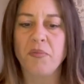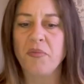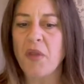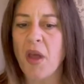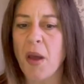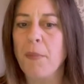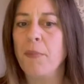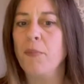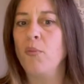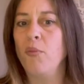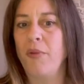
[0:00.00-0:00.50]

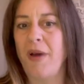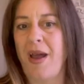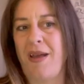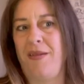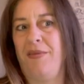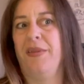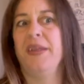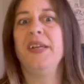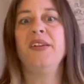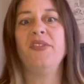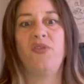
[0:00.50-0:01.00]
a, at
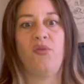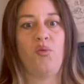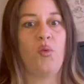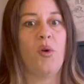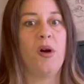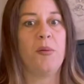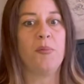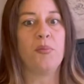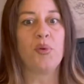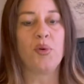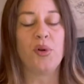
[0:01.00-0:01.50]
least
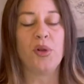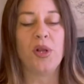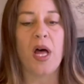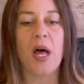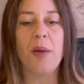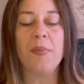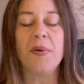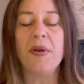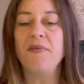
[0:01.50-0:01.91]
one pull-up.